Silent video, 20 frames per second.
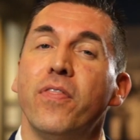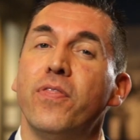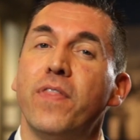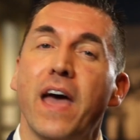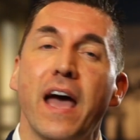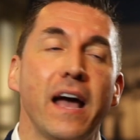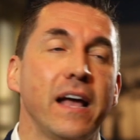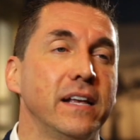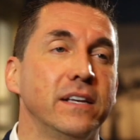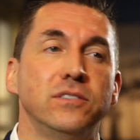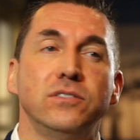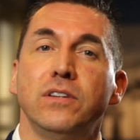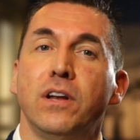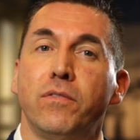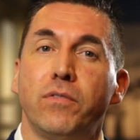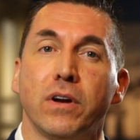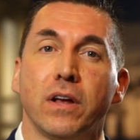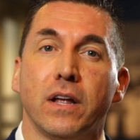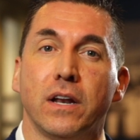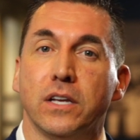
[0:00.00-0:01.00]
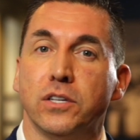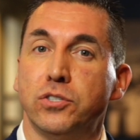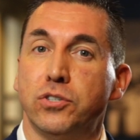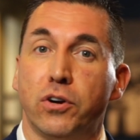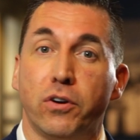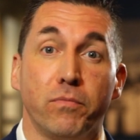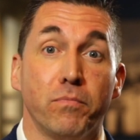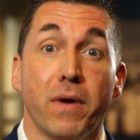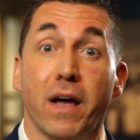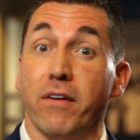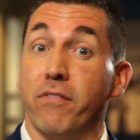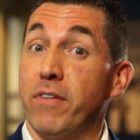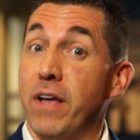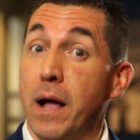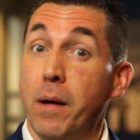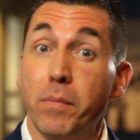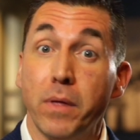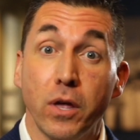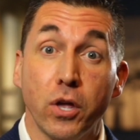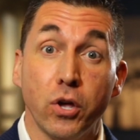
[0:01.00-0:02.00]
That is never going to serve my
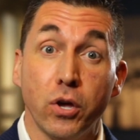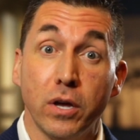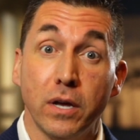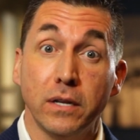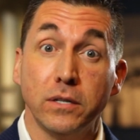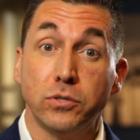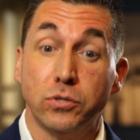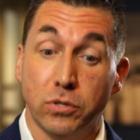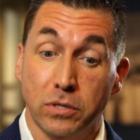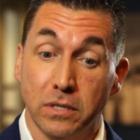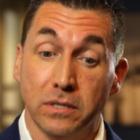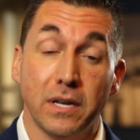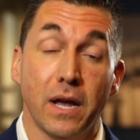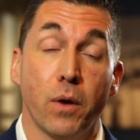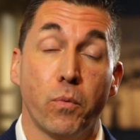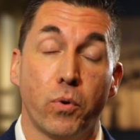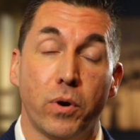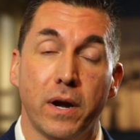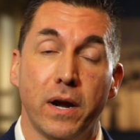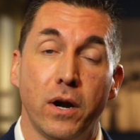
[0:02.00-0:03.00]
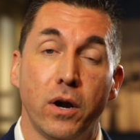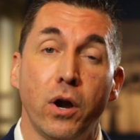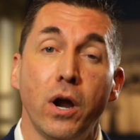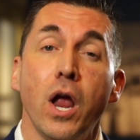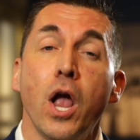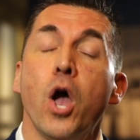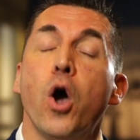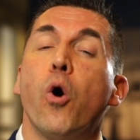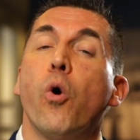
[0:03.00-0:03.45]
family good during the time we're here,